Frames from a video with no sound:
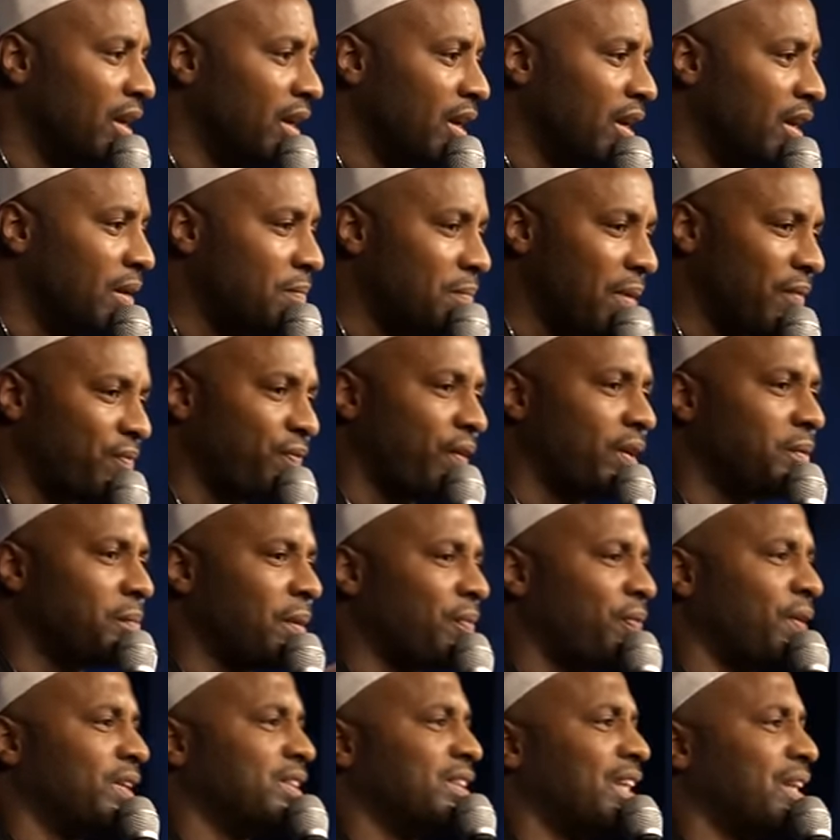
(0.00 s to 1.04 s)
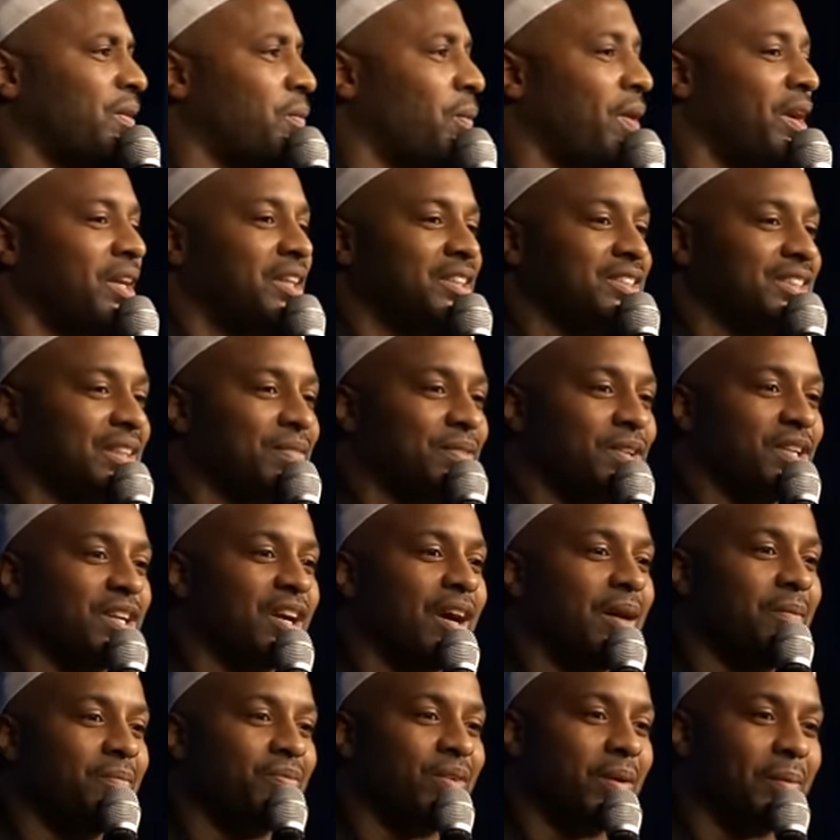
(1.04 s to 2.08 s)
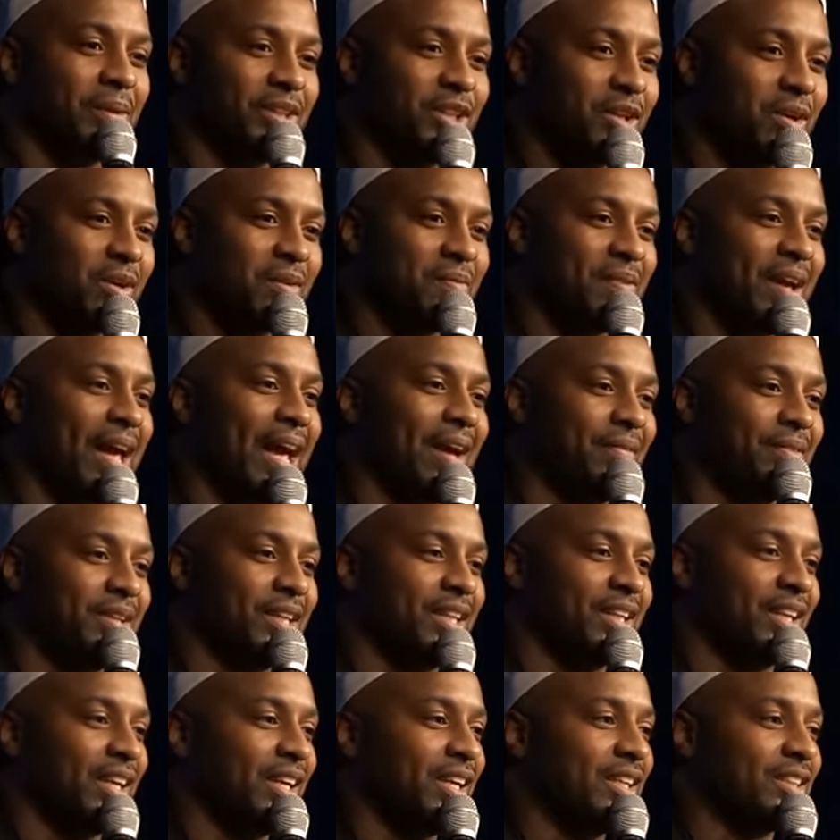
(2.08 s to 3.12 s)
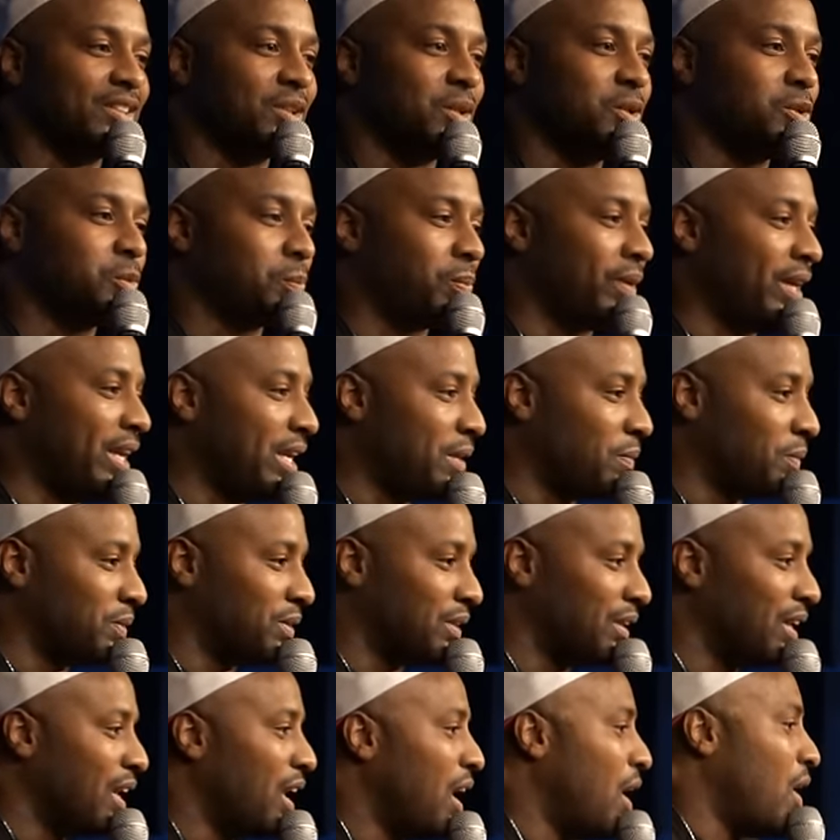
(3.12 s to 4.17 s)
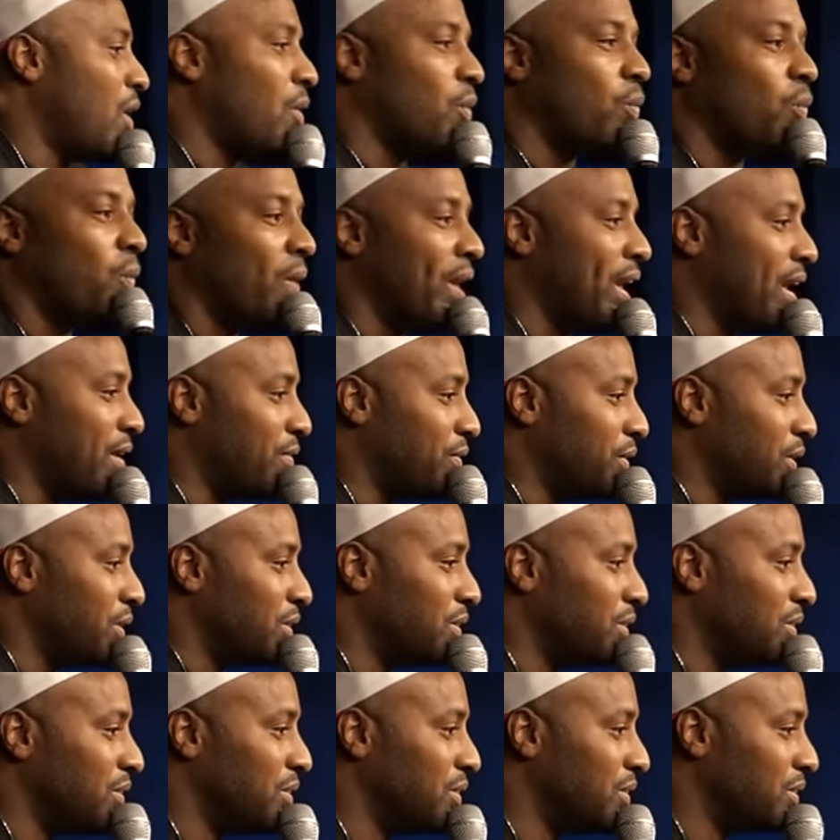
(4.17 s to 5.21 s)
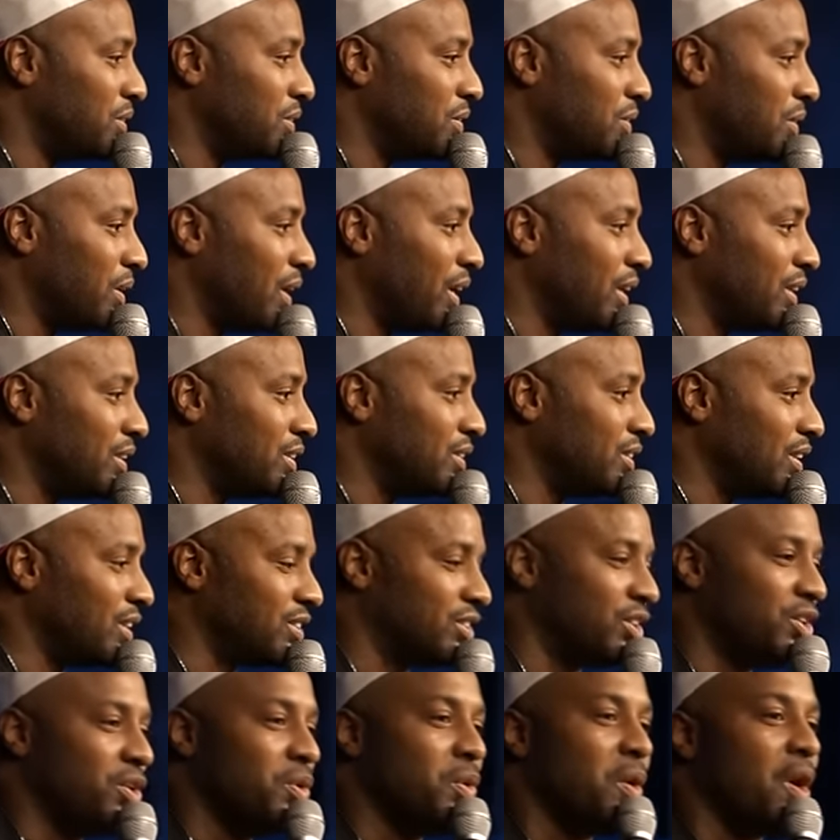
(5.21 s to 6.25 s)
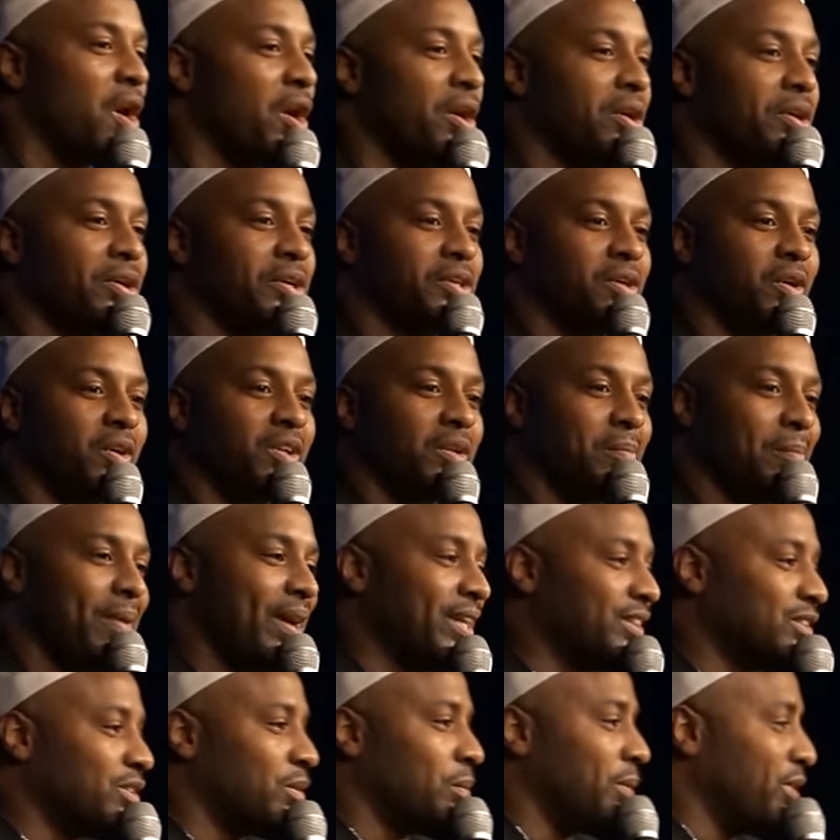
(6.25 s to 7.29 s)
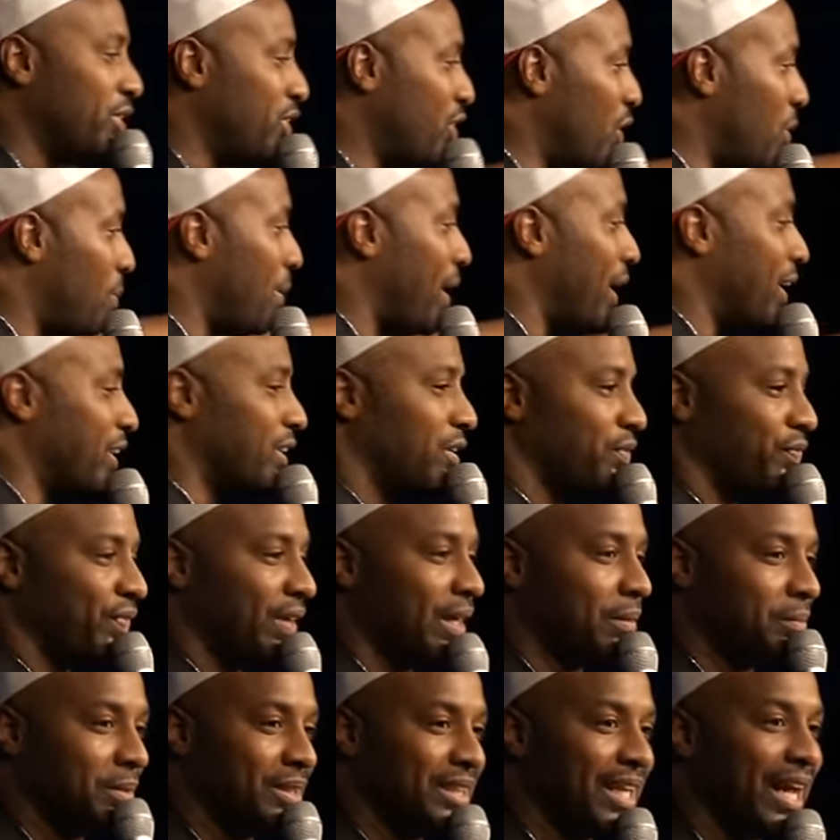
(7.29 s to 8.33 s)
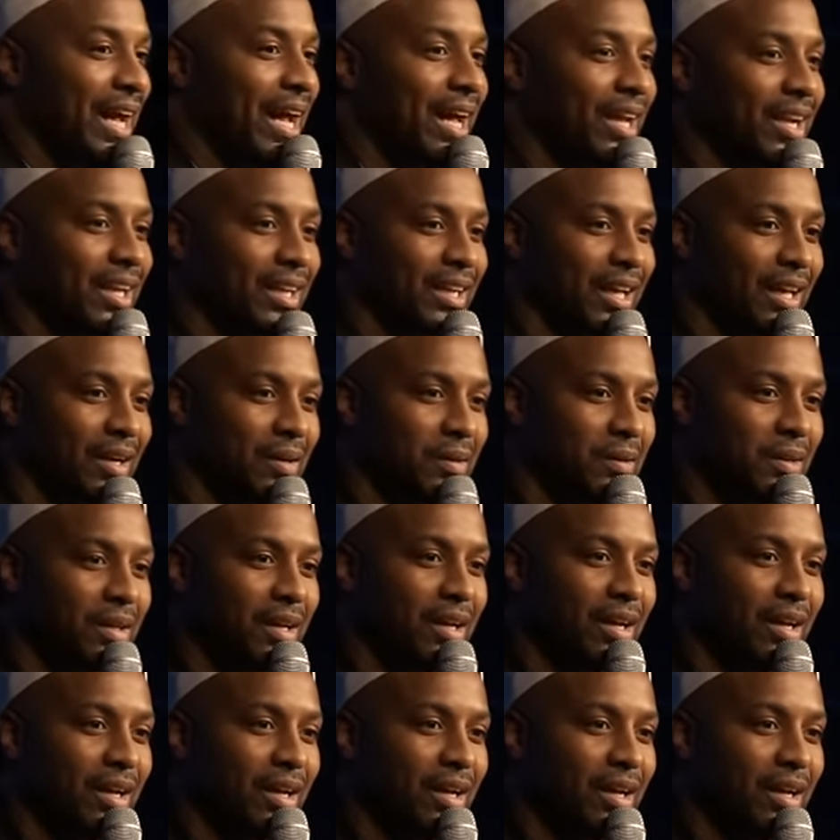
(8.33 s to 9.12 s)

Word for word: And, my, my first, like, where did this even come from? Like, you don't even have any kids. Who's playing with the whatever? Right? There's a new urn on the mantle, but nobody in her family died. Like, I don't,